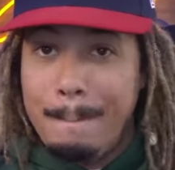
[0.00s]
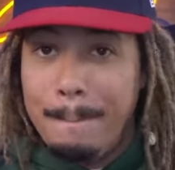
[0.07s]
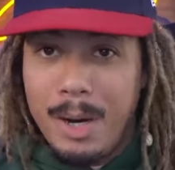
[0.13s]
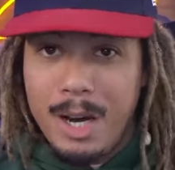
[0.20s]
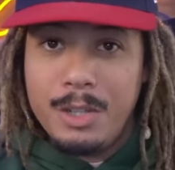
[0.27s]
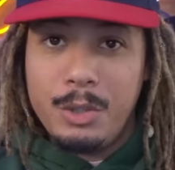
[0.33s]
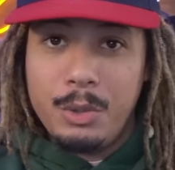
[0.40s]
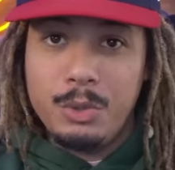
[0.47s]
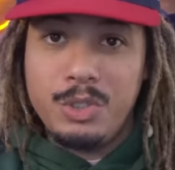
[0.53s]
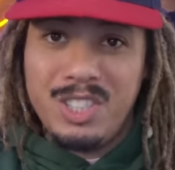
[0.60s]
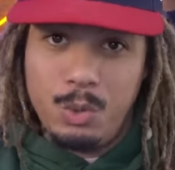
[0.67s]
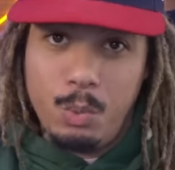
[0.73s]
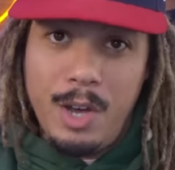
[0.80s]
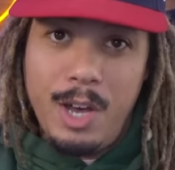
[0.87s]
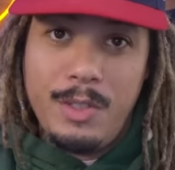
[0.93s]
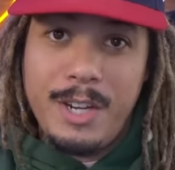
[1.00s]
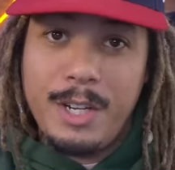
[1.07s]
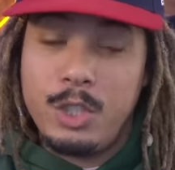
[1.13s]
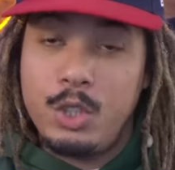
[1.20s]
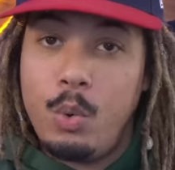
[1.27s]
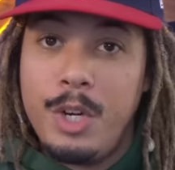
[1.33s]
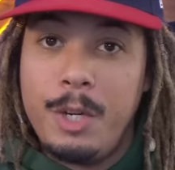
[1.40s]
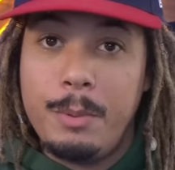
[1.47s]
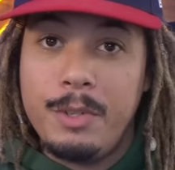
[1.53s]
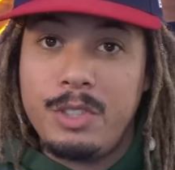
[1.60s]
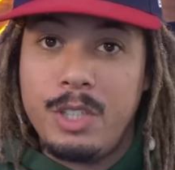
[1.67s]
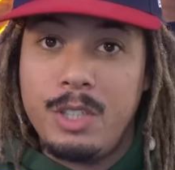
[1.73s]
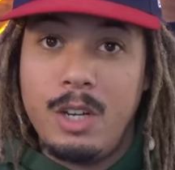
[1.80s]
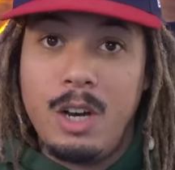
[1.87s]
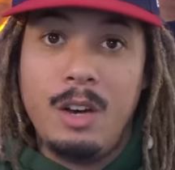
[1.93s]
Bundles as well that are
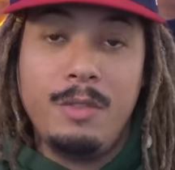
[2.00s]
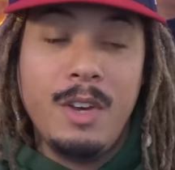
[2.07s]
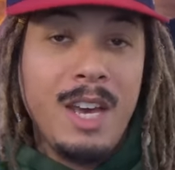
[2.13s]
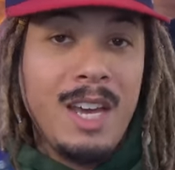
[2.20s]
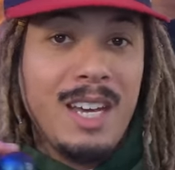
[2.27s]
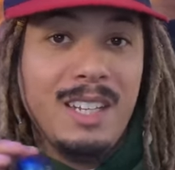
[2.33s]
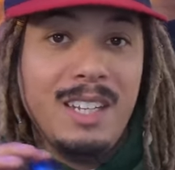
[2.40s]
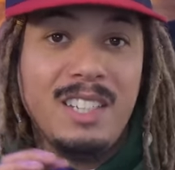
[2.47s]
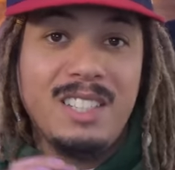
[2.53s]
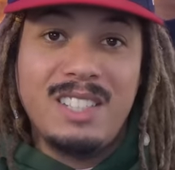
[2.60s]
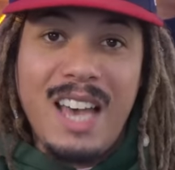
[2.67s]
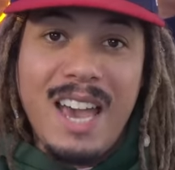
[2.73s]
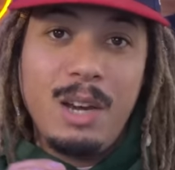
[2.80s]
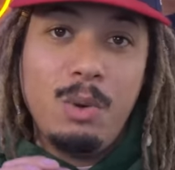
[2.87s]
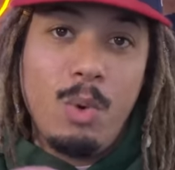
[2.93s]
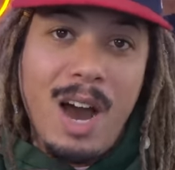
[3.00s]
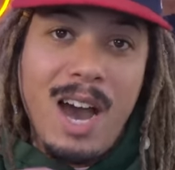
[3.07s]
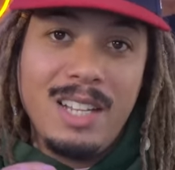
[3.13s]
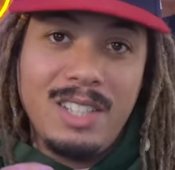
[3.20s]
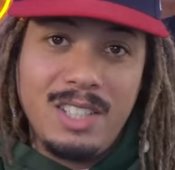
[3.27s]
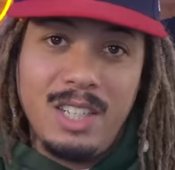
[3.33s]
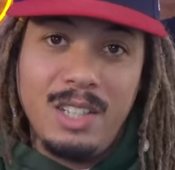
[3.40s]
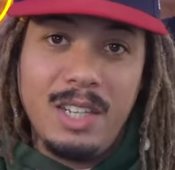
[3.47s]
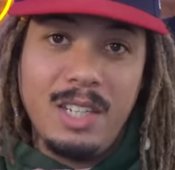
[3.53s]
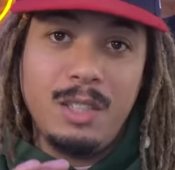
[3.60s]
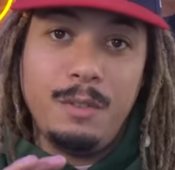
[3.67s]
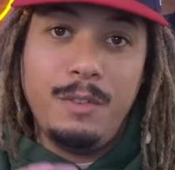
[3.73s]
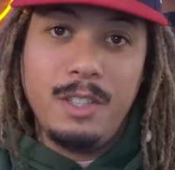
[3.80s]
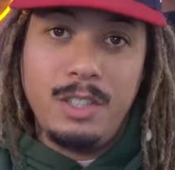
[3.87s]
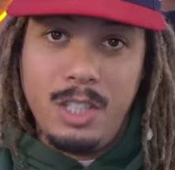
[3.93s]
20% off in a site-wide sale that
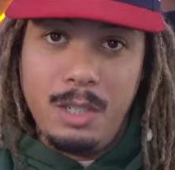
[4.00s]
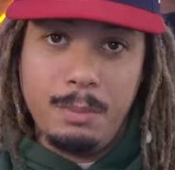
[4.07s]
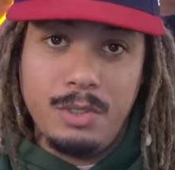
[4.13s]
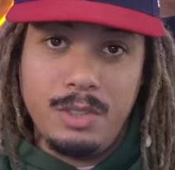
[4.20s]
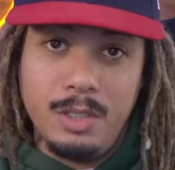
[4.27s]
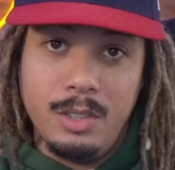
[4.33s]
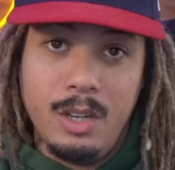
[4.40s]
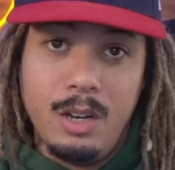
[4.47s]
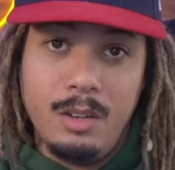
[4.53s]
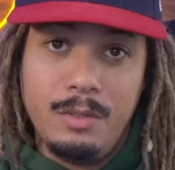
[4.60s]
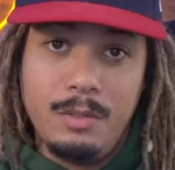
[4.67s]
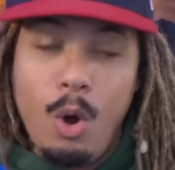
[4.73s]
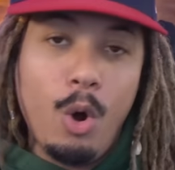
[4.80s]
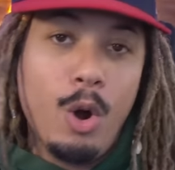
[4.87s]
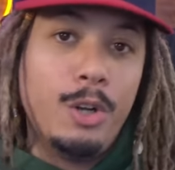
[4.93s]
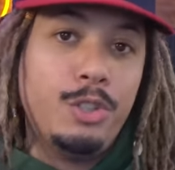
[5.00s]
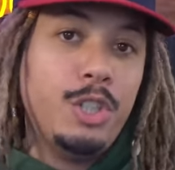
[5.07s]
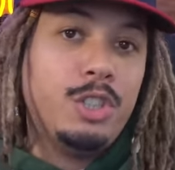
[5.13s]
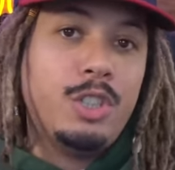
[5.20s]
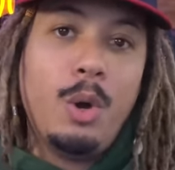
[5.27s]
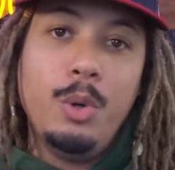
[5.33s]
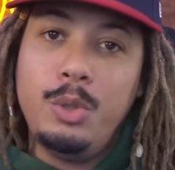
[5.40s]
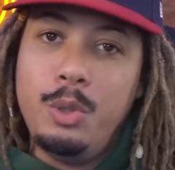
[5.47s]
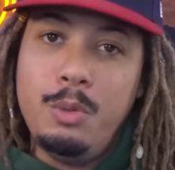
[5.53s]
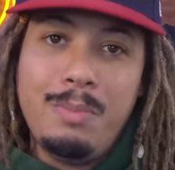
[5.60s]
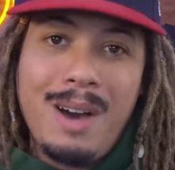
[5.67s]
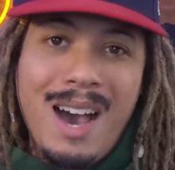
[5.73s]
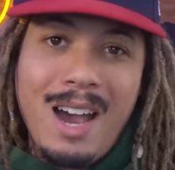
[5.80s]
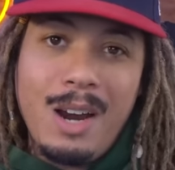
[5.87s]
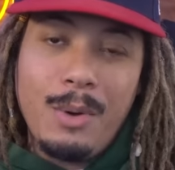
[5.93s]
is 15% off. Or just go to
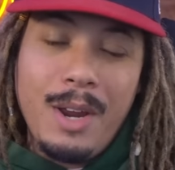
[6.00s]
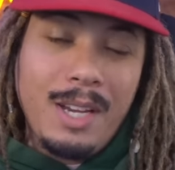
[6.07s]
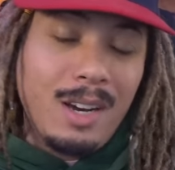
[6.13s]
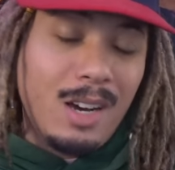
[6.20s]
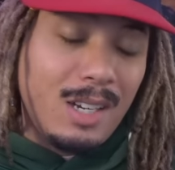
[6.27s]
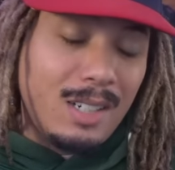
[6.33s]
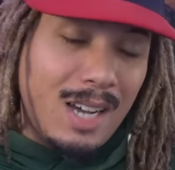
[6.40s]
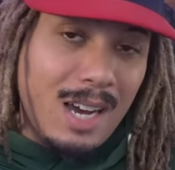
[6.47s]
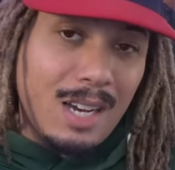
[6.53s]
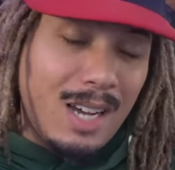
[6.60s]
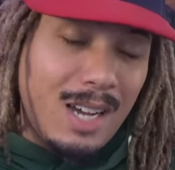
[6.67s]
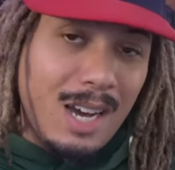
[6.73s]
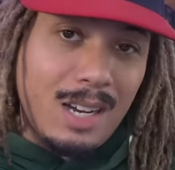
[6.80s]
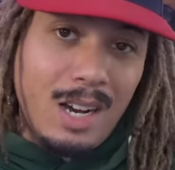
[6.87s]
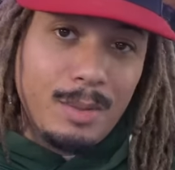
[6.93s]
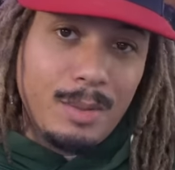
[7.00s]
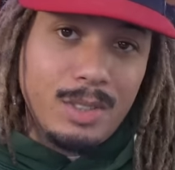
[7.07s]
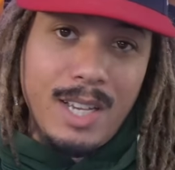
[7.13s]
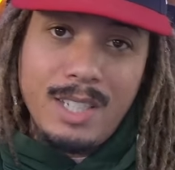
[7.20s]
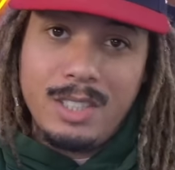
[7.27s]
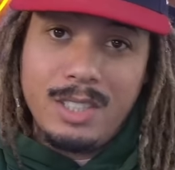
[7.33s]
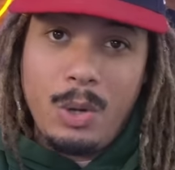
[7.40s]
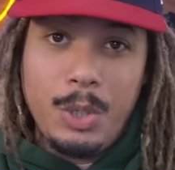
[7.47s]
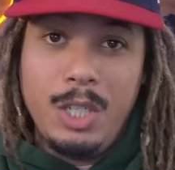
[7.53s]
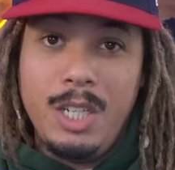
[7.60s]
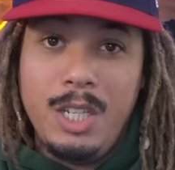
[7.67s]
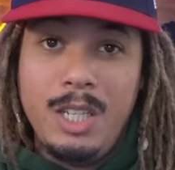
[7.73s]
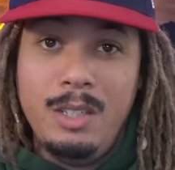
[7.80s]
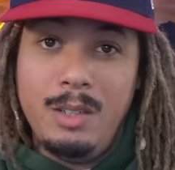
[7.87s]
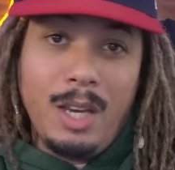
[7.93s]
buyraycon.com slash
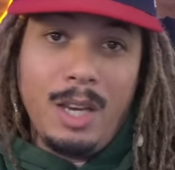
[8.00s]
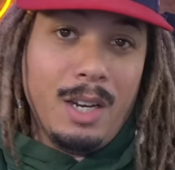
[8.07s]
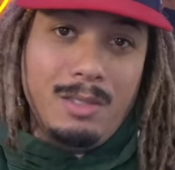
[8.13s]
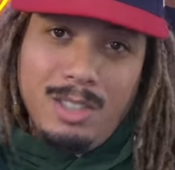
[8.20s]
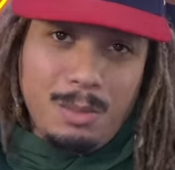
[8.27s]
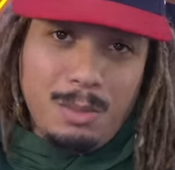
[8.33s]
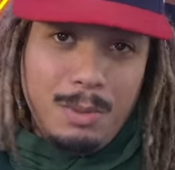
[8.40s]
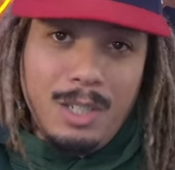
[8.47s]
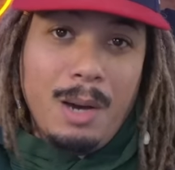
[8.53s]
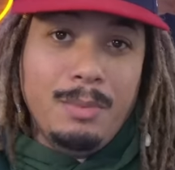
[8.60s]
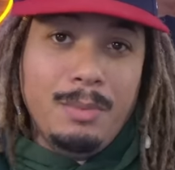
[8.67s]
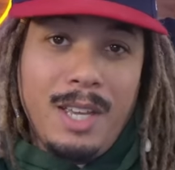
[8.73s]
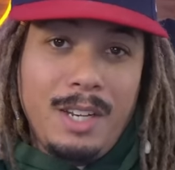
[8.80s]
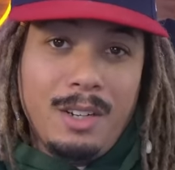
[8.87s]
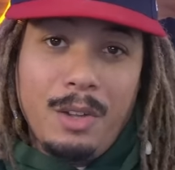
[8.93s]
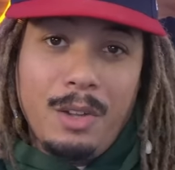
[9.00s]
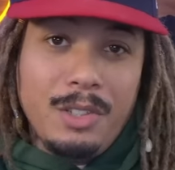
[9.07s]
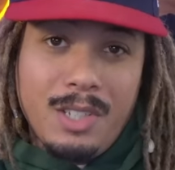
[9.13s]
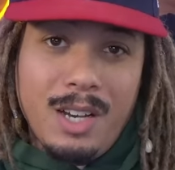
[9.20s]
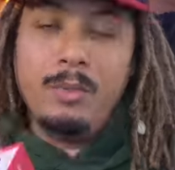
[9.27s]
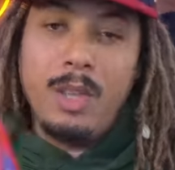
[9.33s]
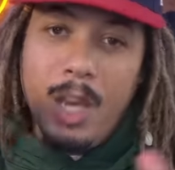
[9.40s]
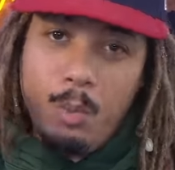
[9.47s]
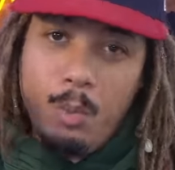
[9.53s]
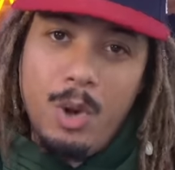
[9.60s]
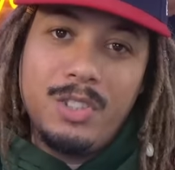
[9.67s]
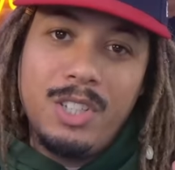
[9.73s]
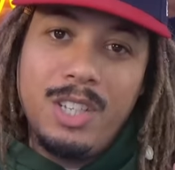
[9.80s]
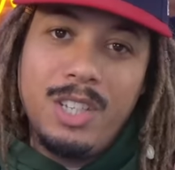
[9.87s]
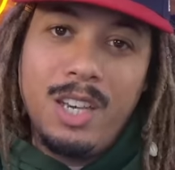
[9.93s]
TonyD and just be updated all the time. And once
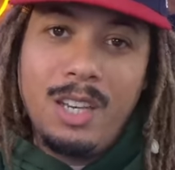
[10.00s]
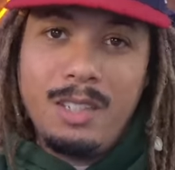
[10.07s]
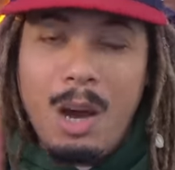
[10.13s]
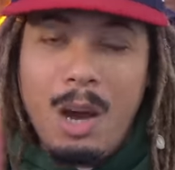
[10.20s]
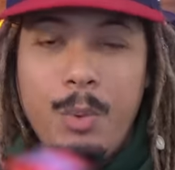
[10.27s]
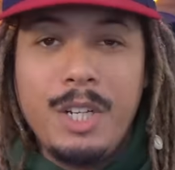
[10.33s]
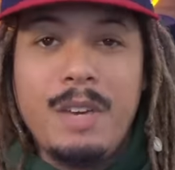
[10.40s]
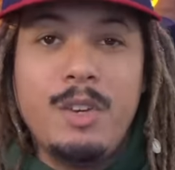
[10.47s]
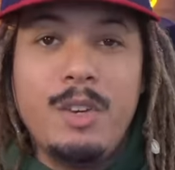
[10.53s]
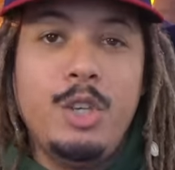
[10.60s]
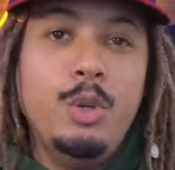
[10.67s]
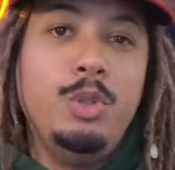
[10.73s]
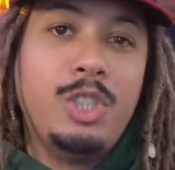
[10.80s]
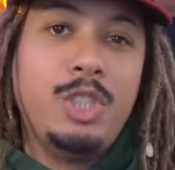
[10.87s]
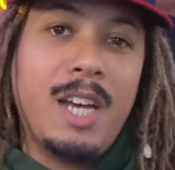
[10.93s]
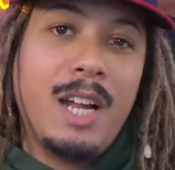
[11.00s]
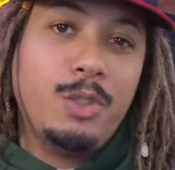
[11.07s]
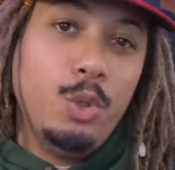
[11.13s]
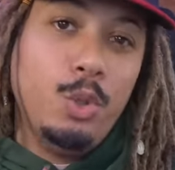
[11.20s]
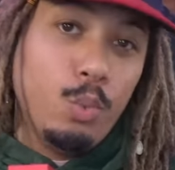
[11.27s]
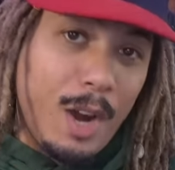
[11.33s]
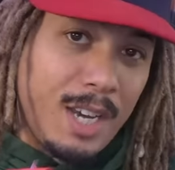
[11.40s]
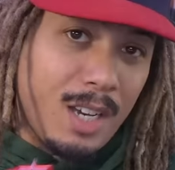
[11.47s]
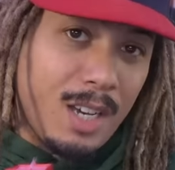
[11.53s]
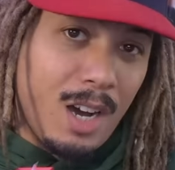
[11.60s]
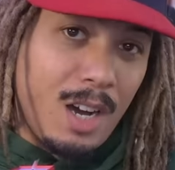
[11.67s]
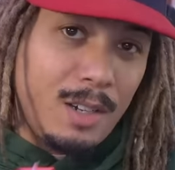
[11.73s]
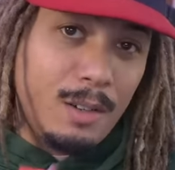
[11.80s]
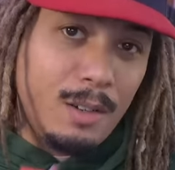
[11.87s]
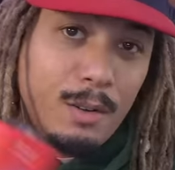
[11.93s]
again, I want to give a huge shout out to
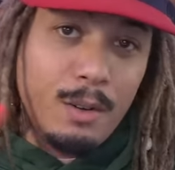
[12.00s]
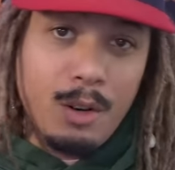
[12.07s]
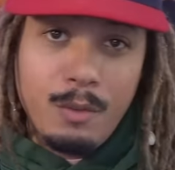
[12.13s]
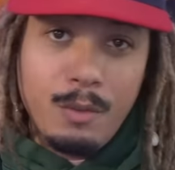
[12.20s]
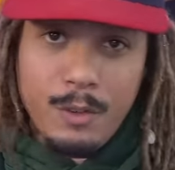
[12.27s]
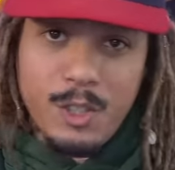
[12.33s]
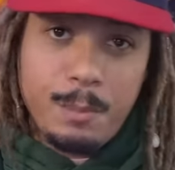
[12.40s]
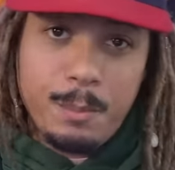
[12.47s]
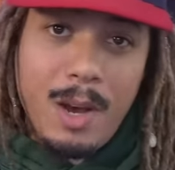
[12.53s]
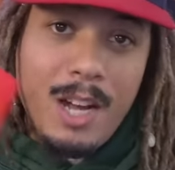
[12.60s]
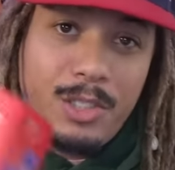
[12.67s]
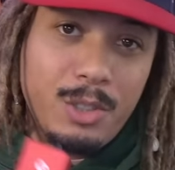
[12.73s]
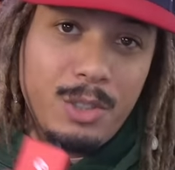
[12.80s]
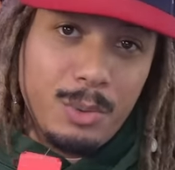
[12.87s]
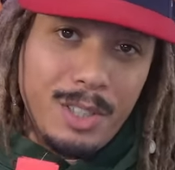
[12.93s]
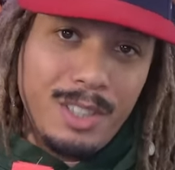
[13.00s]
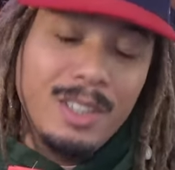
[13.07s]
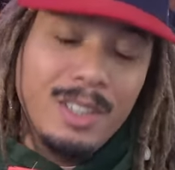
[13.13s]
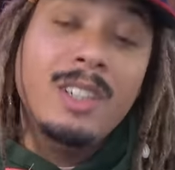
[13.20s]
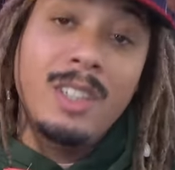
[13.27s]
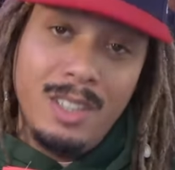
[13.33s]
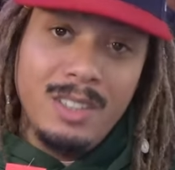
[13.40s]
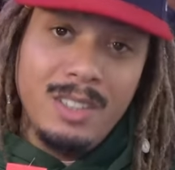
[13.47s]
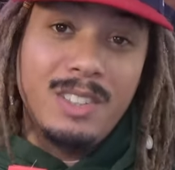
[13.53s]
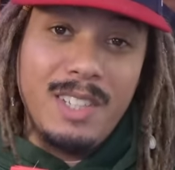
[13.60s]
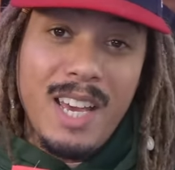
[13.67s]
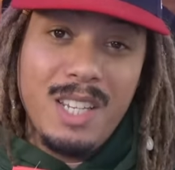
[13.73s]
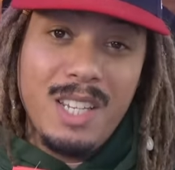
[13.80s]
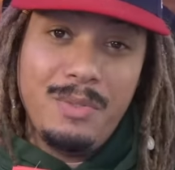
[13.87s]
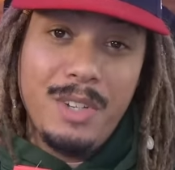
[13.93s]
Raycon for sponsoring today's
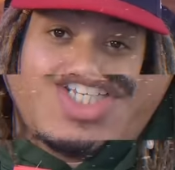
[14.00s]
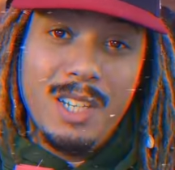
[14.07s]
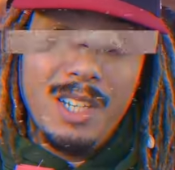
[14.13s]
video.